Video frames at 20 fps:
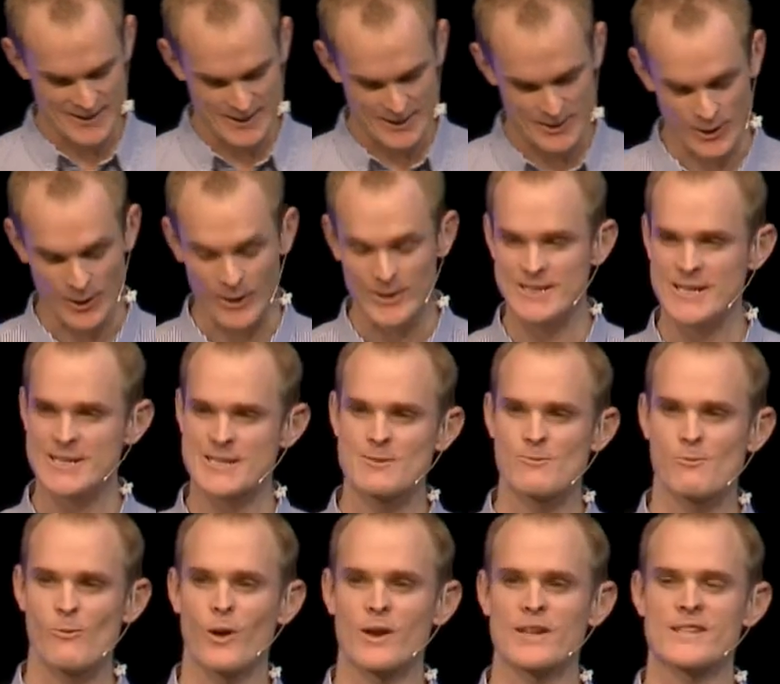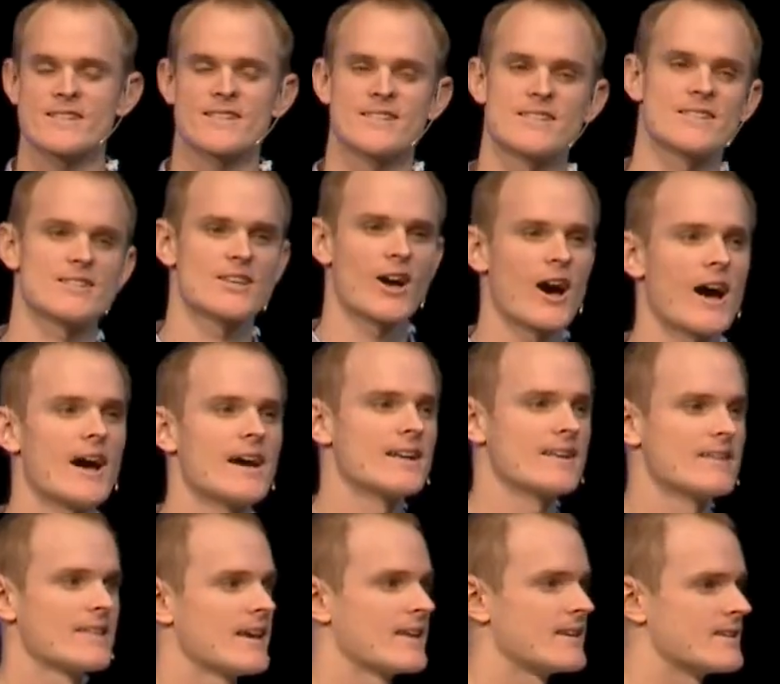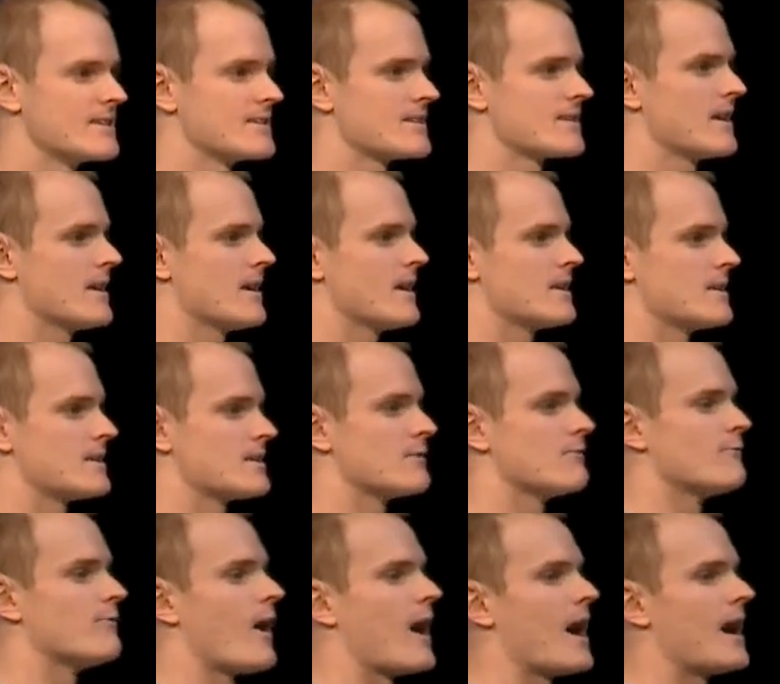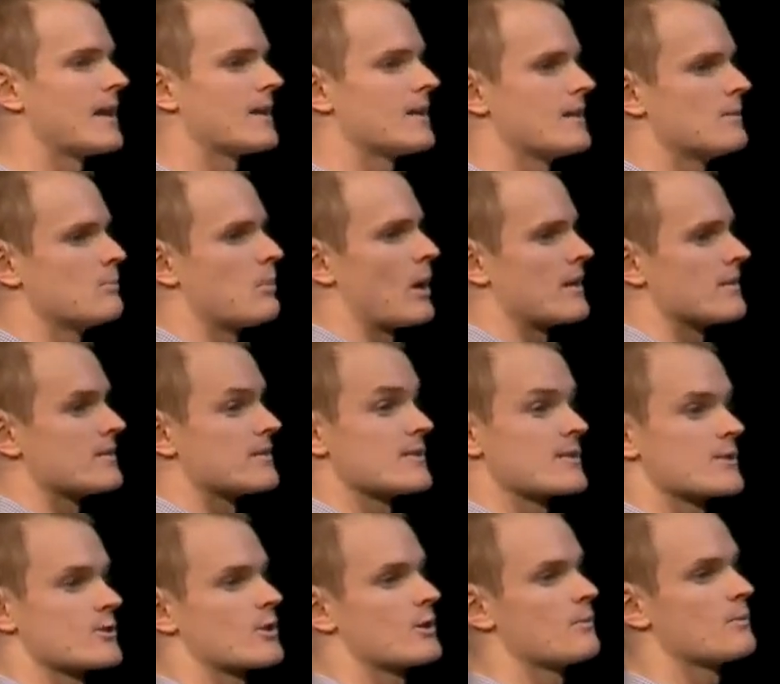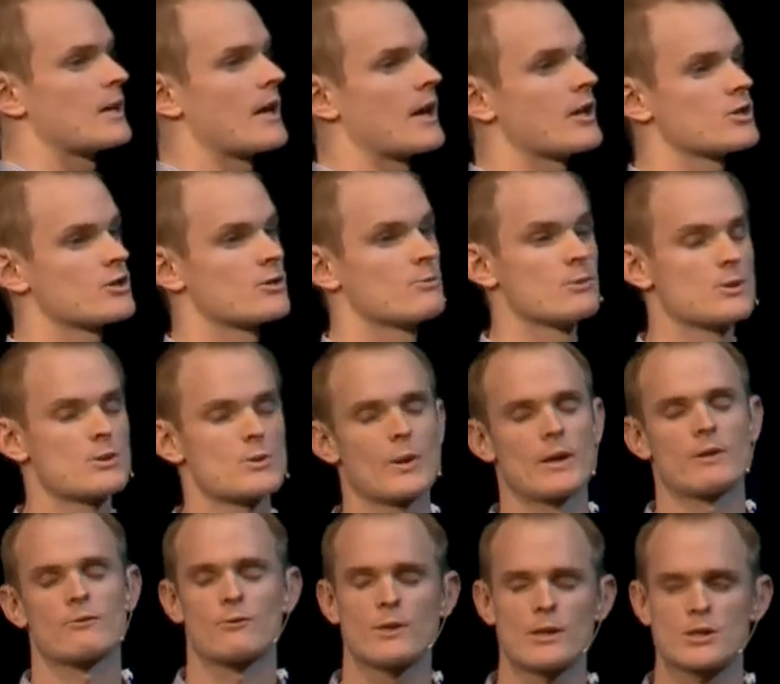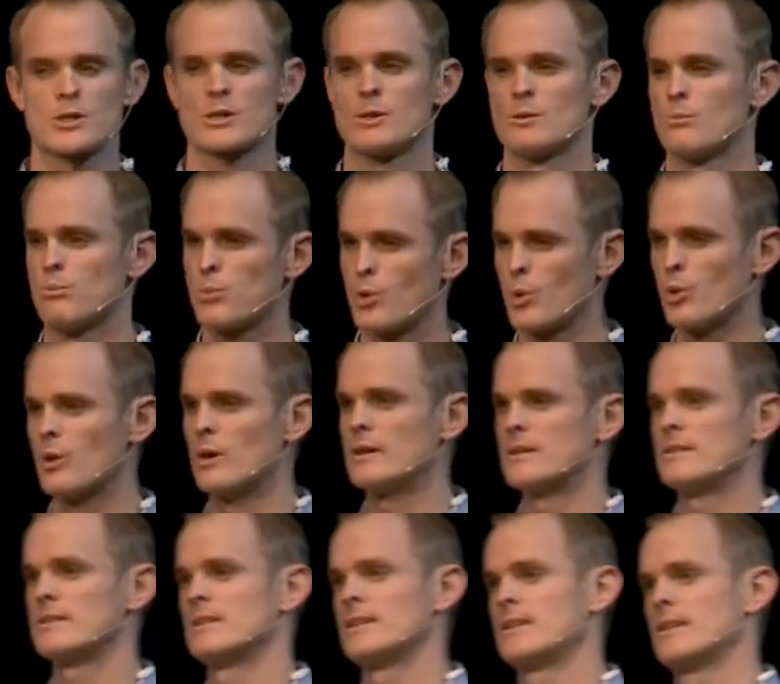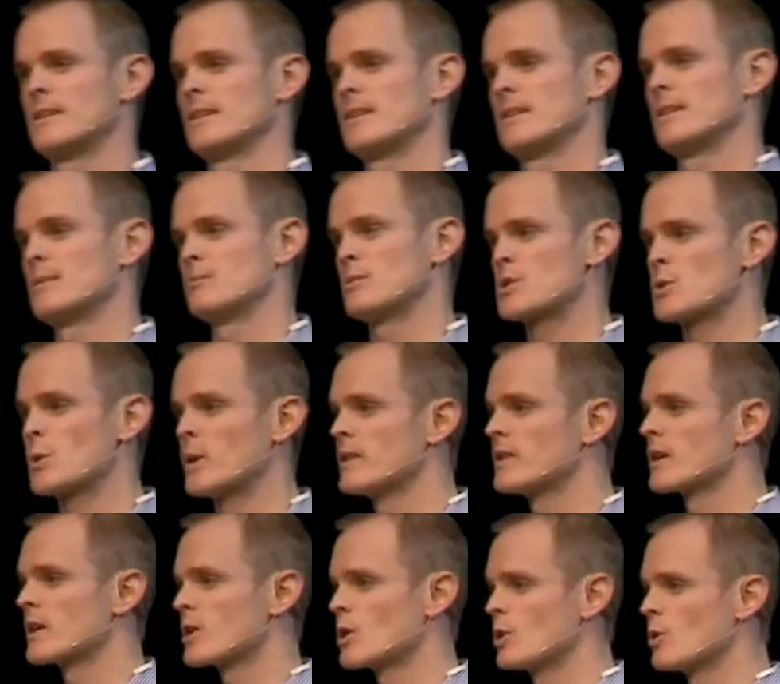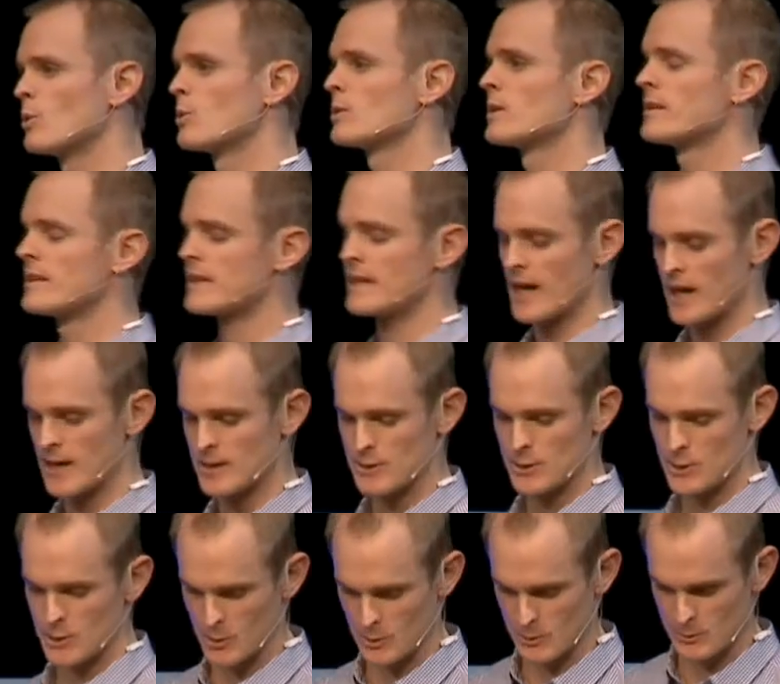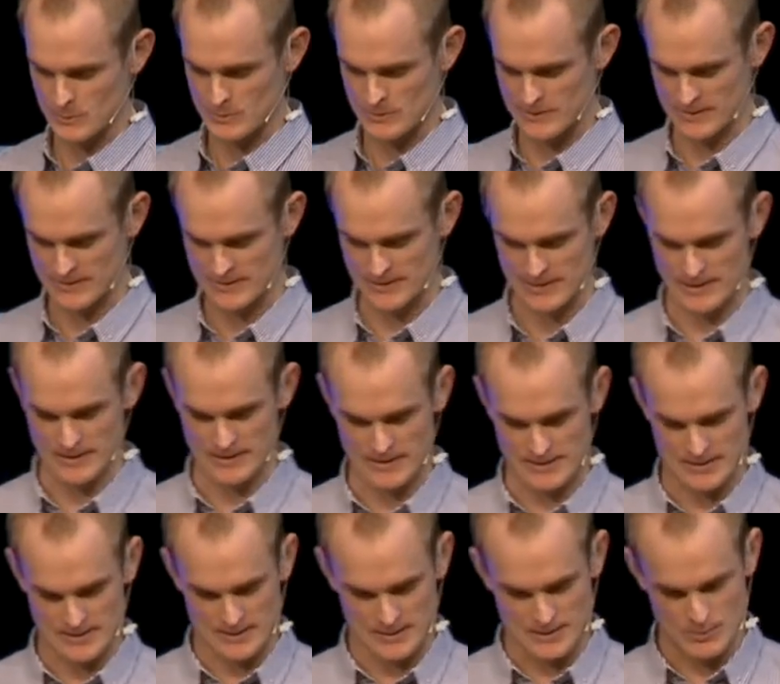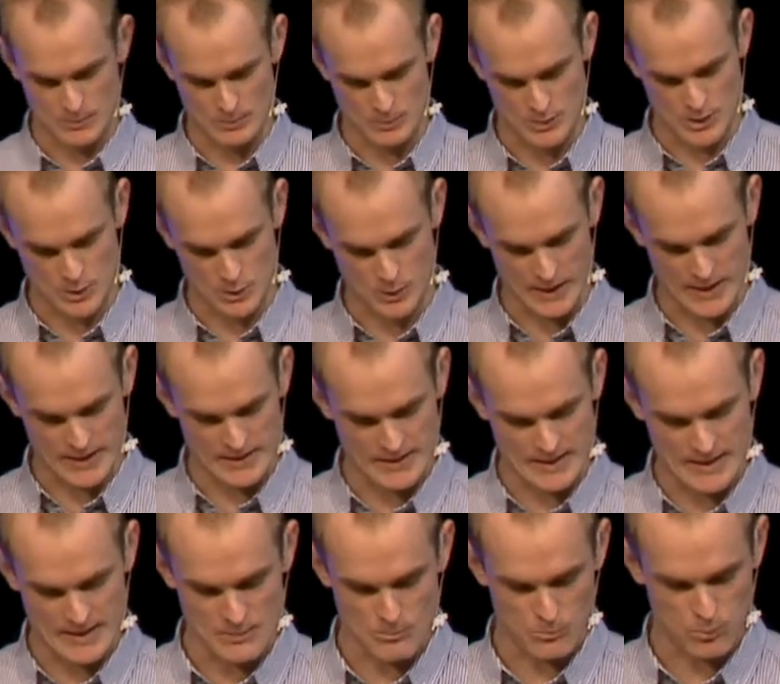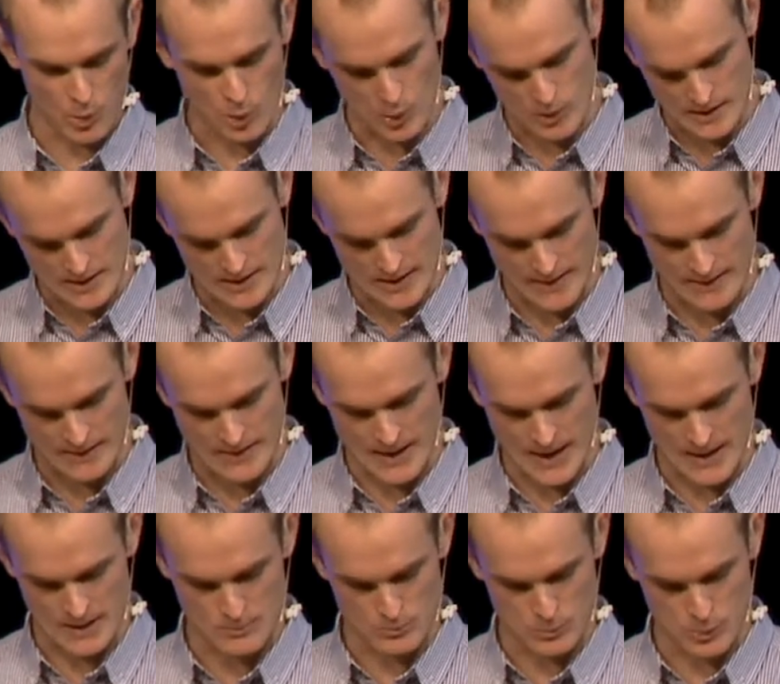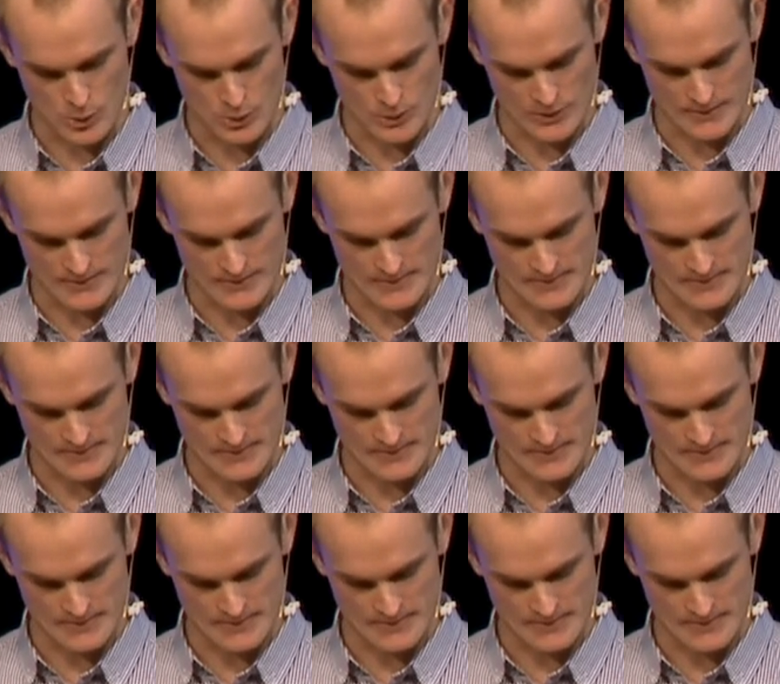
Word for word: God doesn't want a society that is divided by the discrimination between rich and poor, between the cool and the uncool, between the important and the unimportant.